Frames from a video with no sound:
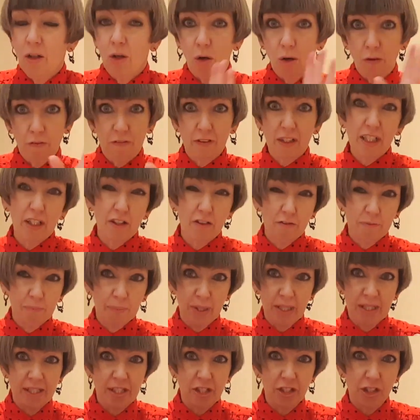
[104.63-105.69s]
Hopefully you've
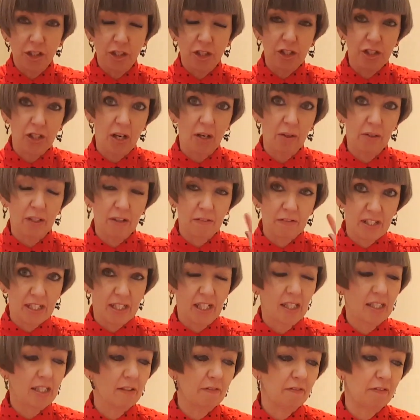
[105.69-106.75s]
printed yours out and have
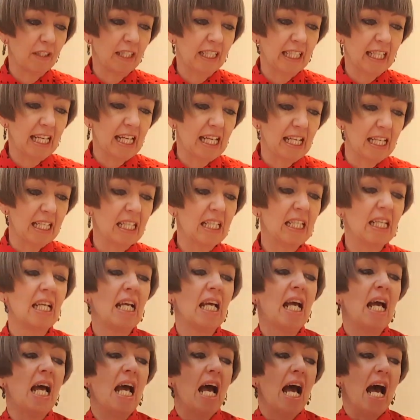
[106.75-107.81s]
started filling in.
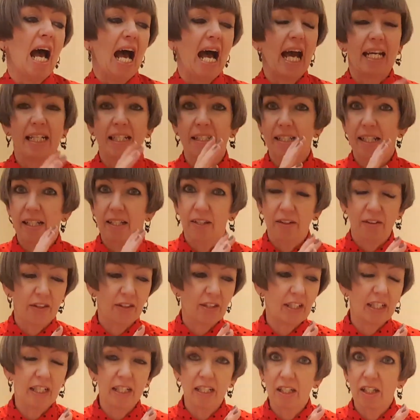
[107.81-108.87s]
And
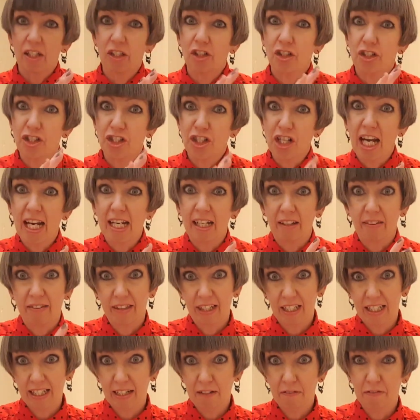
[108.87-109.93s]
the check the
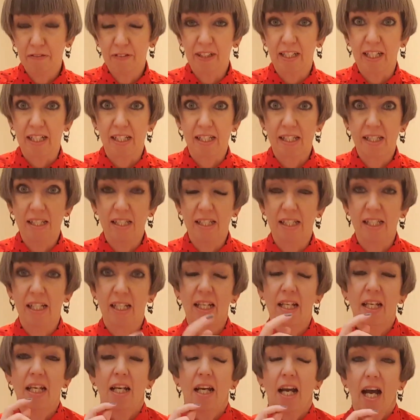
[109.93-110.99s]
gift list.
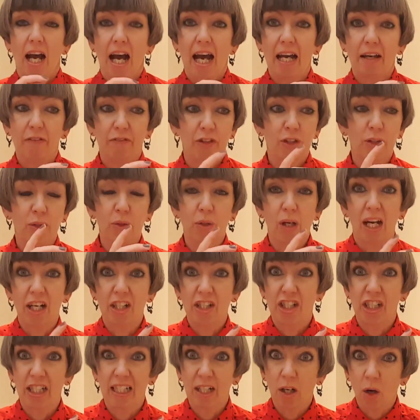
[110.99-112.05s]
Have you
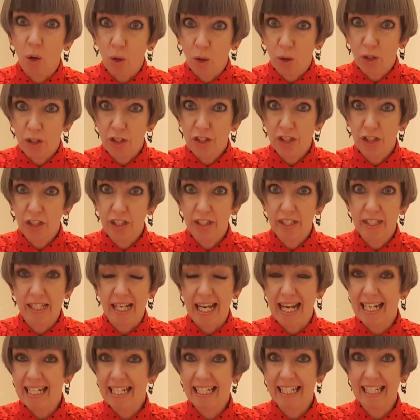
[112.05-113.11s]
actually ordered
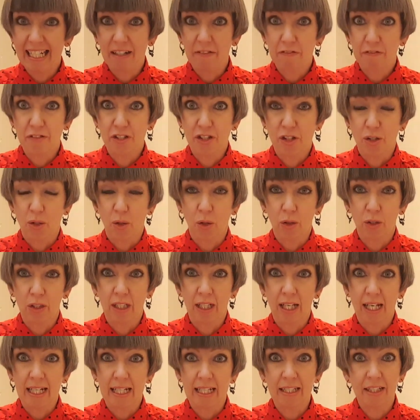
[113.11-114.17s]
any gifts
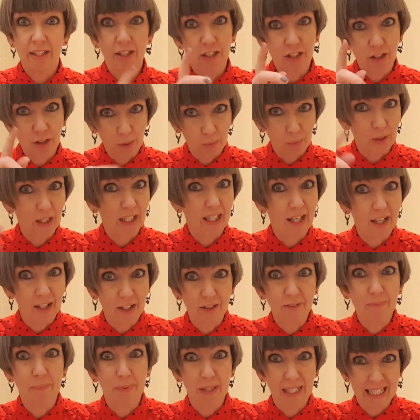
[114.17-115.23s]
online? You know, we
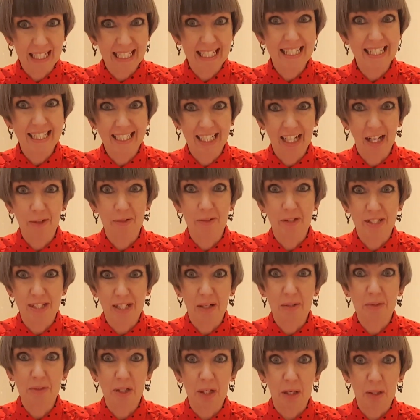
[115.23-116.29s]
are beginning to count
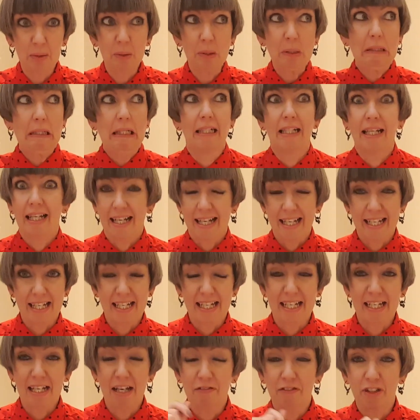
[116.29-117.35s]
down now
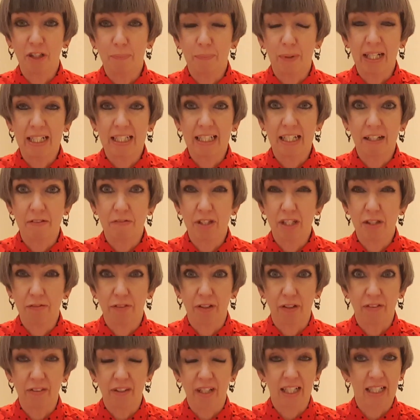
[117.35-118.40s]
if you're buying gifts
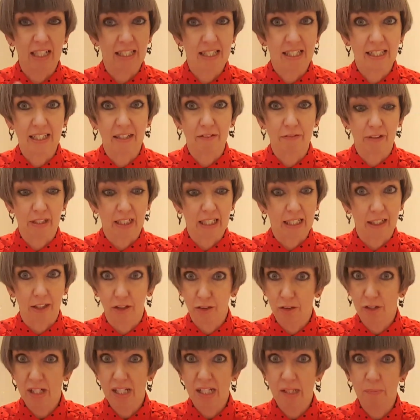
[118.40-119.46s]
for Thanksgiving and
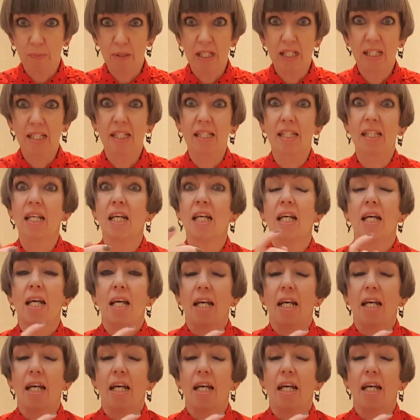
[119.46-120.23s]
Christmas.